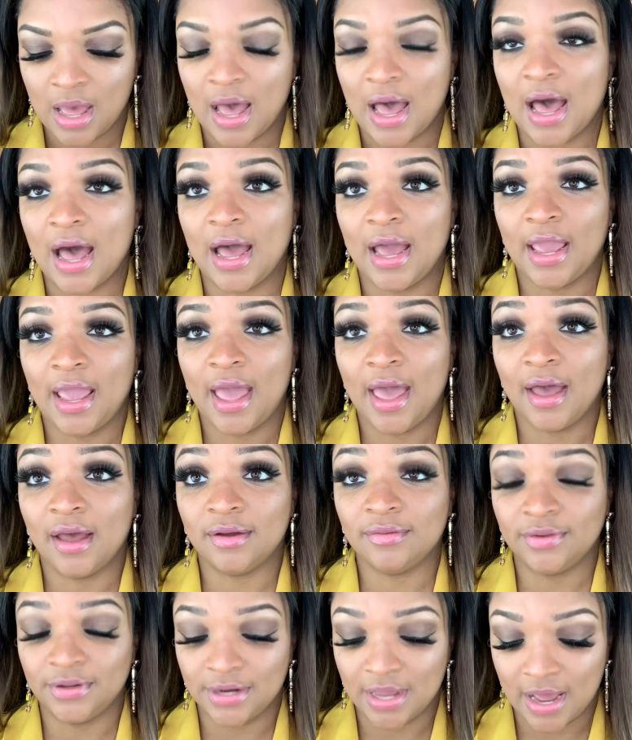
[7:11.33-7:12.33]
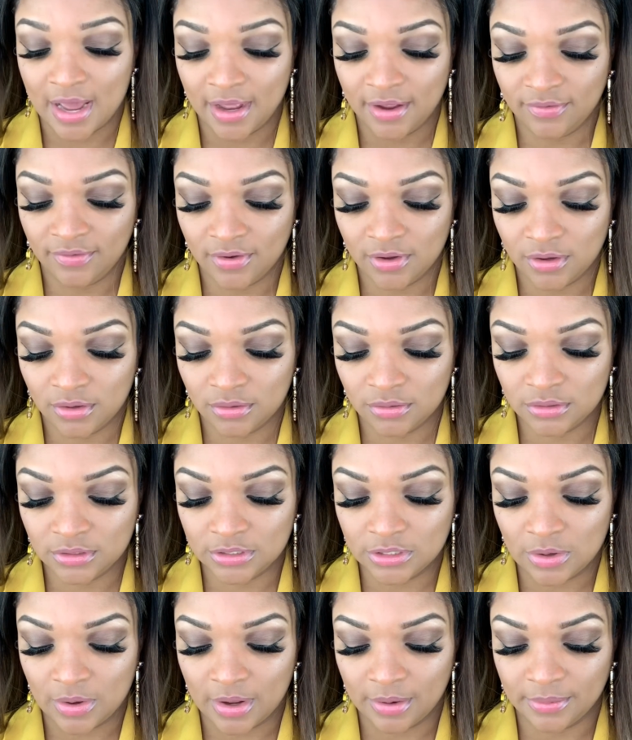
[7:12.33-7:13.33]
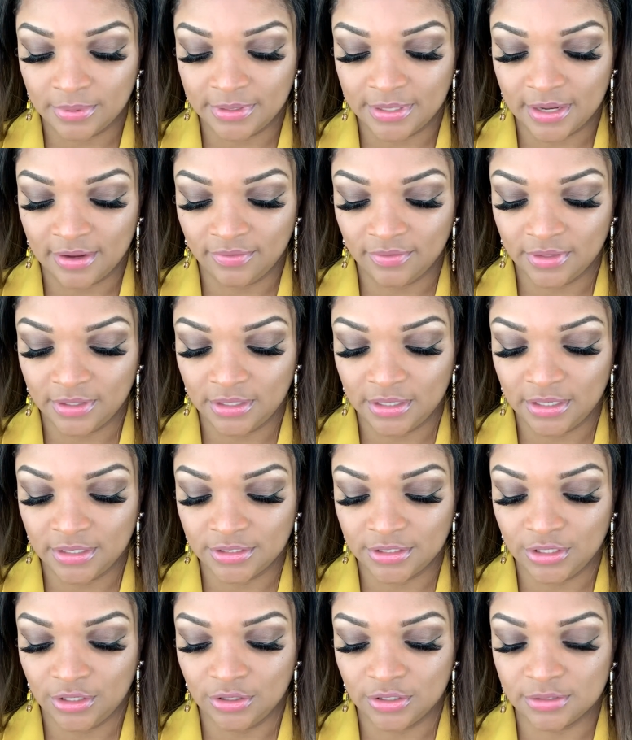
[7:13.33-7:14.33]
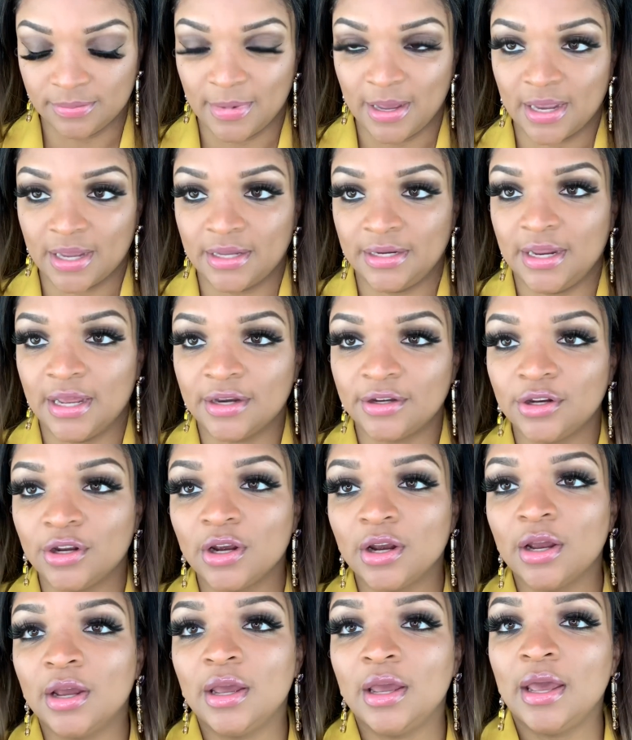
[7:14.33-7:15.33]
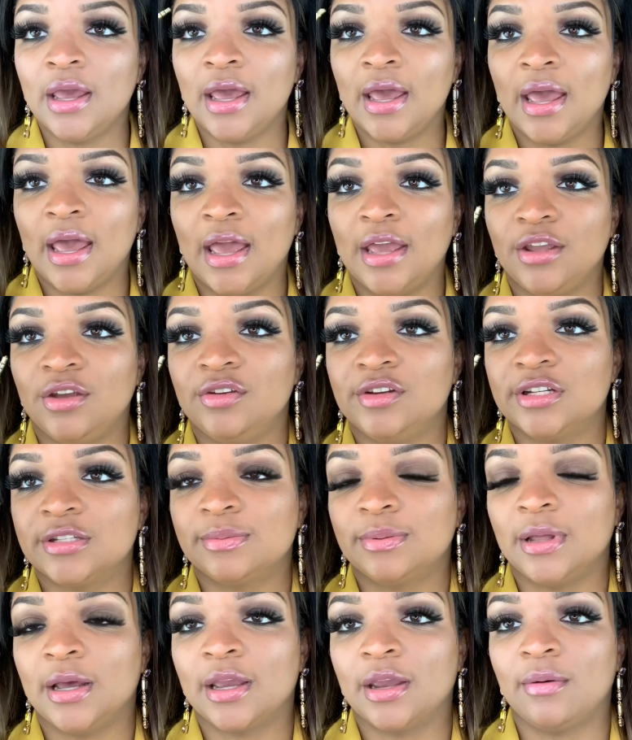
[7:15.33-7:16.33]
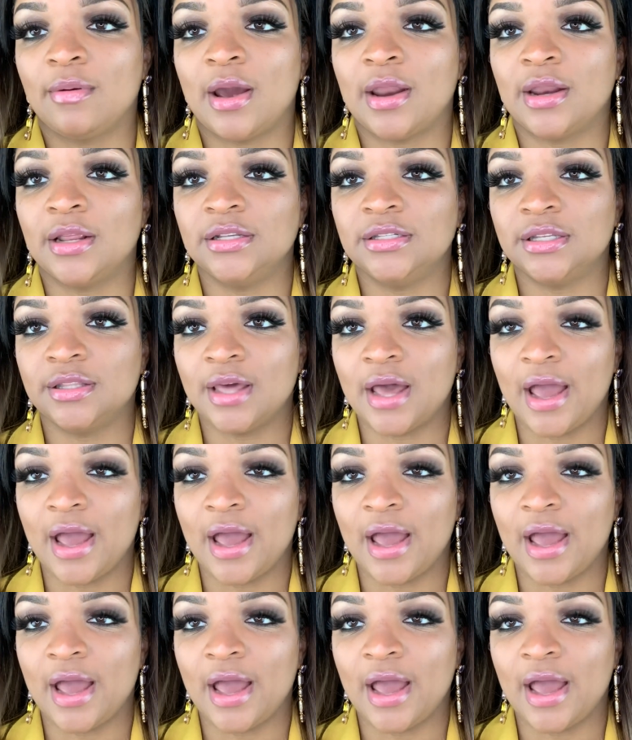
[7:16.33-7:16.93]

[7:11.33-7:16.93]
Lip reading: I have an iPhone, so I would definitely need to use my connector, and you just plug it right into the